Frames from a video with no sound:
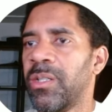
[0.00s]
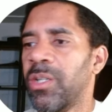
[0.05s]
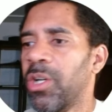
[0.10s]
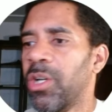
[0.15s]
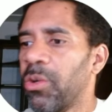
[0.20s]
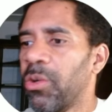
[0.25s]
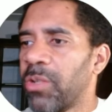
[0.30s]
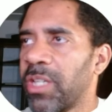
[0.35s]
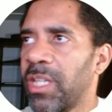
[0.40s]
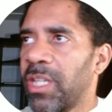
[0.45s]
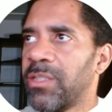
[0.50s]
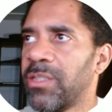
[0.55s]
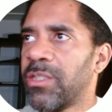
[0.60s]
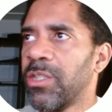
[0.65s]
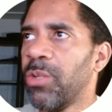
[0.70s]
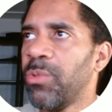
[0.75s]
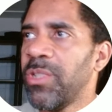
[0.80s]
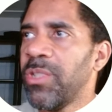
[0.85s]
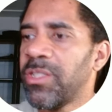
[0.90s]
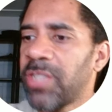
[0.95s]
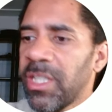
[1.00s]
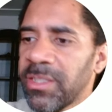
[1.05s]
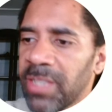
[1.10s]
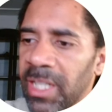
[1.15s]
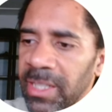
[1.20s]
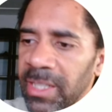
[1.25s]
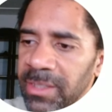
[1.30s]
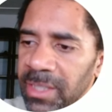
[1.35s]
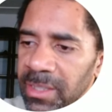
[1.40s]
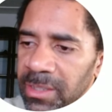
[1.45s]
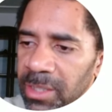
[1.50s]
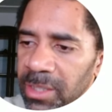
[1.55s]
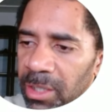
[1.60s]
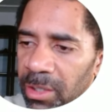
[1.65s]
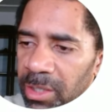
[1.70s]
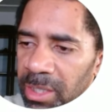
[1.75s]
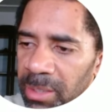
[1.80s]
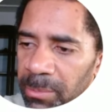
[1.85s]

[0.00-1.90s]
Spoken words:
Okay, so we just got done talking